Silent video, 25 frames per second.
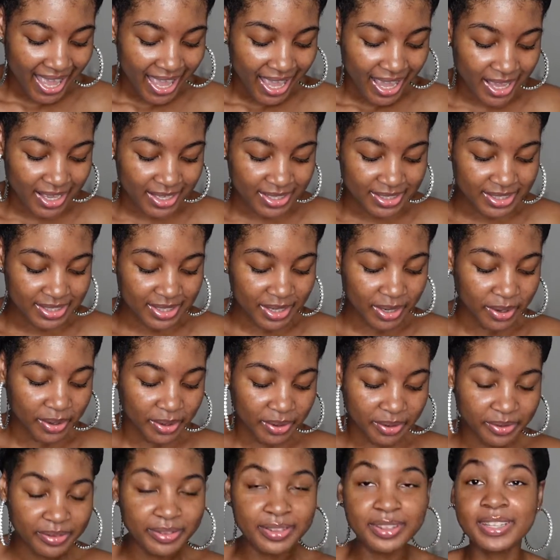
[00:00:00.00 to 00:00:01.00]
And
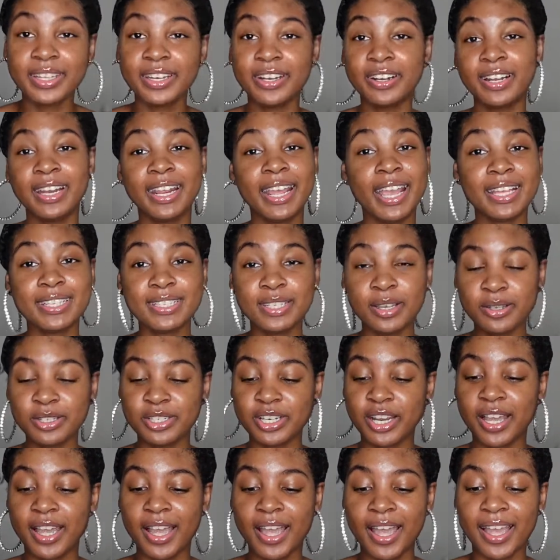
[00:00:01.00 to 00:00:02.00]
so literally, I told
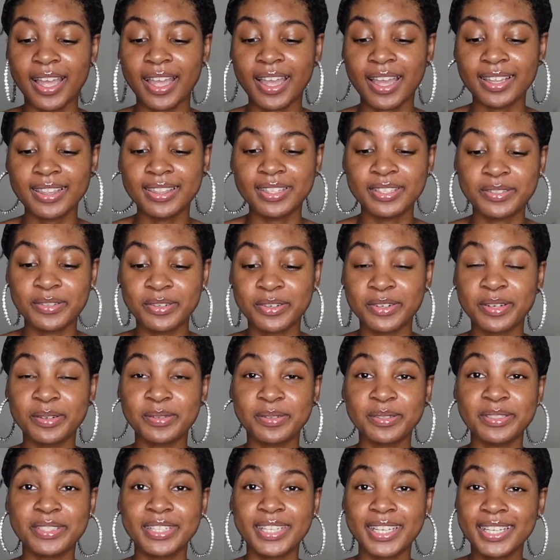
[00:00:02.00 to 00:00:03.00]
y'all I got this for
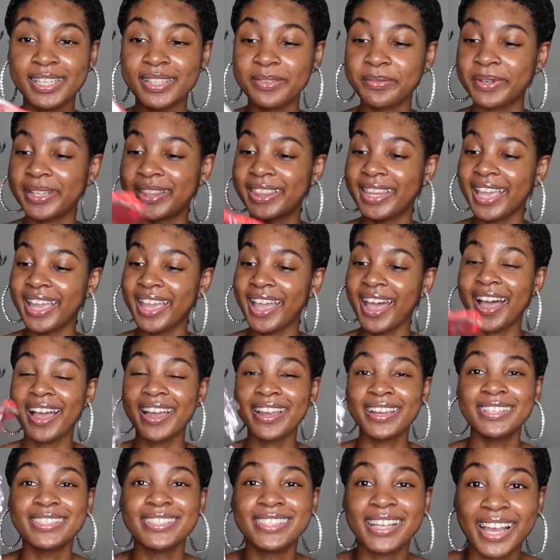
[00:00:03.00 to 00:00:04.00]
Christmas. Look at what they got
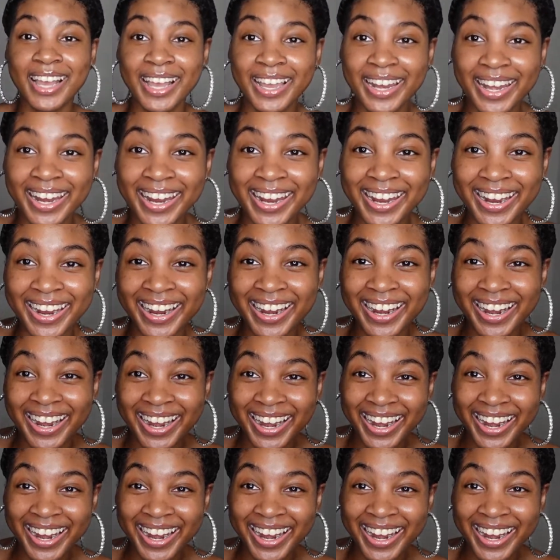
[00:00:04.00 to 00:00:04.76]
inside here.